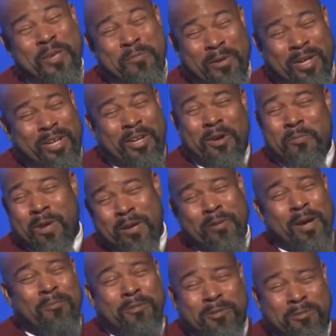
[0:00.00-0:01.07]
But, you know, maybe
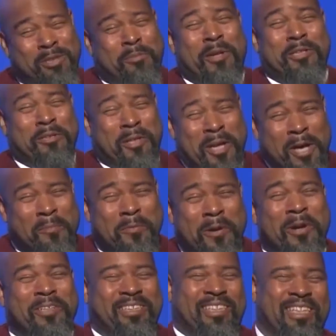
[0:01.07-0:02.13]
I'm a special kind of
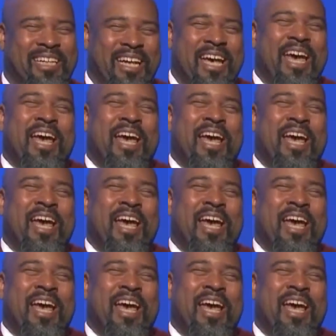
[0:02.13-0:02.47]
person.